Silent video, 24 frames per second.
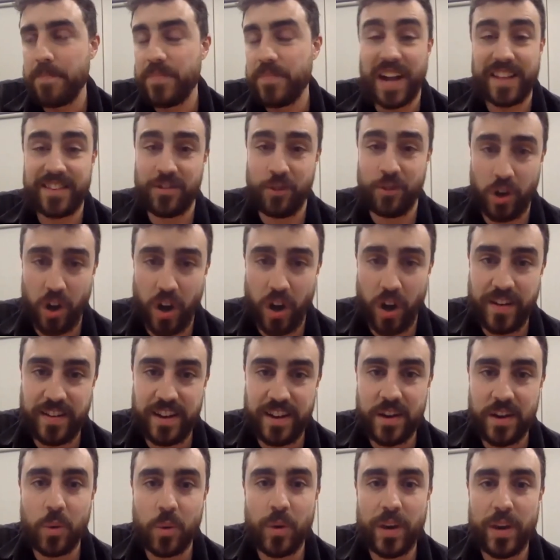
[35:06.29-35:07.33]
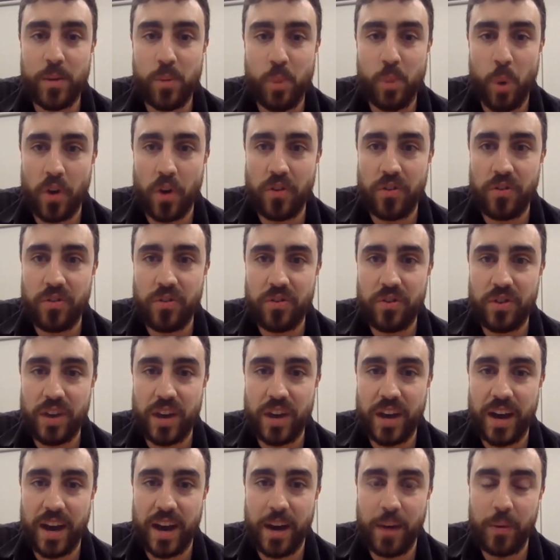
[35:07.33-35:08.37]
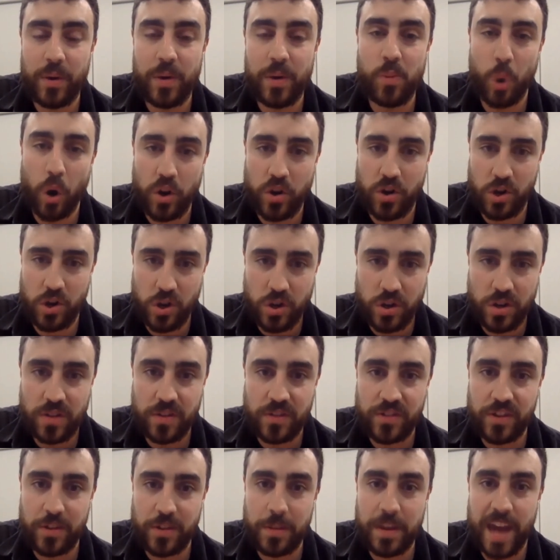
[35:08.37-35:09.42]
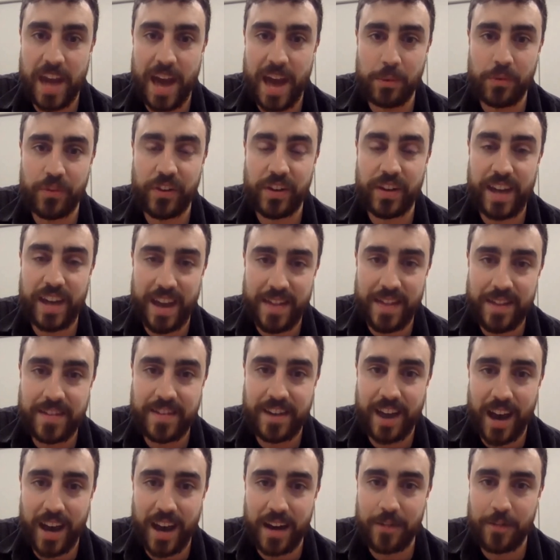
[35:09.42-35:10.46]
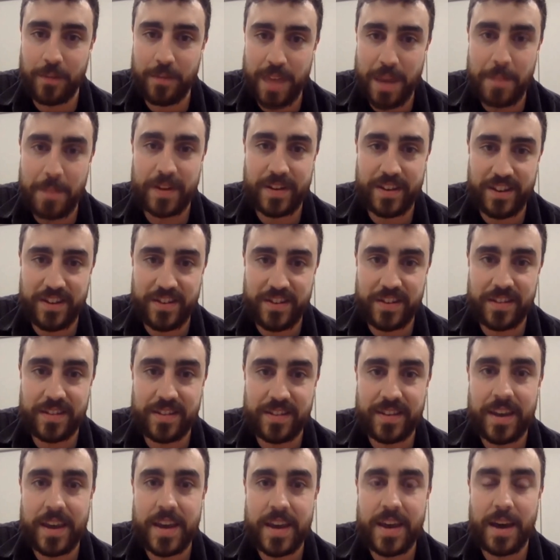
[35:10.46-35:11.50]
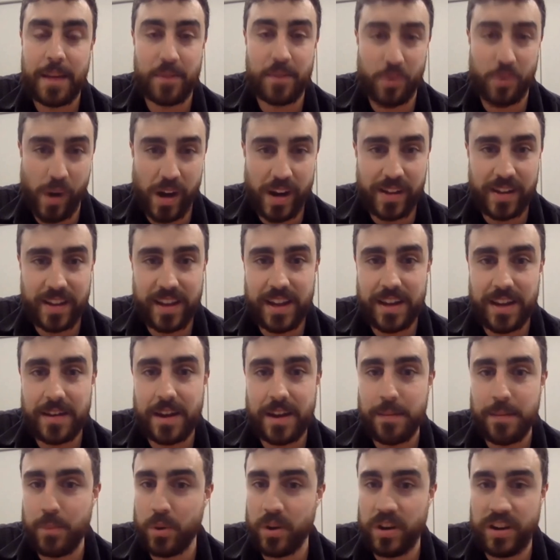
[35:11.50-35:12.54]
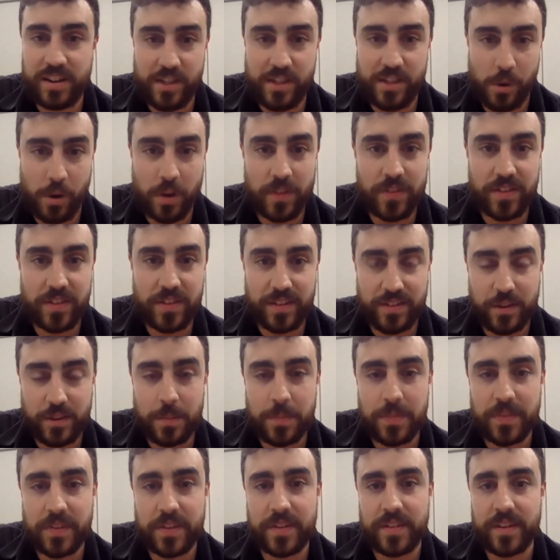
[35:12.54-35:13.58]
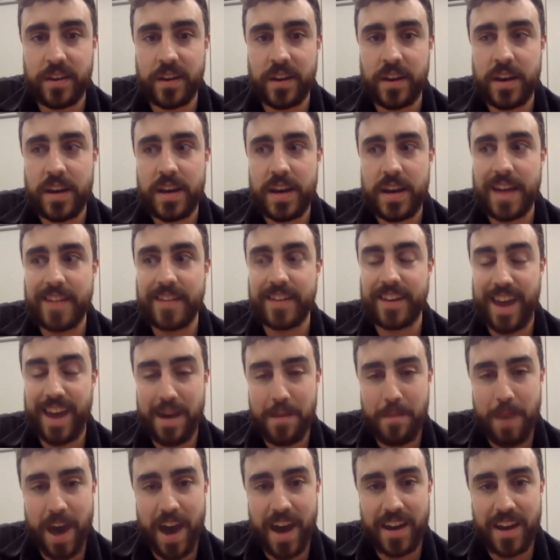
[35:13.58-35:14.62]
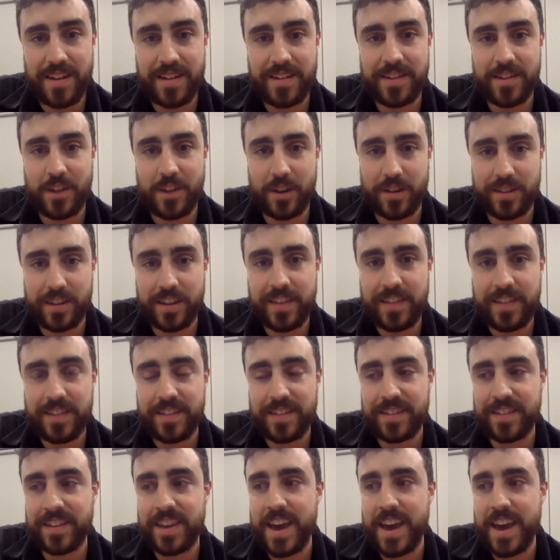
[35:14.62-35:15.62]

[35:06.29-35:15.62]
That's not ideal. We want unions to be able to get the data from their petitions directly and put it into their own systems and to campaign to those lists.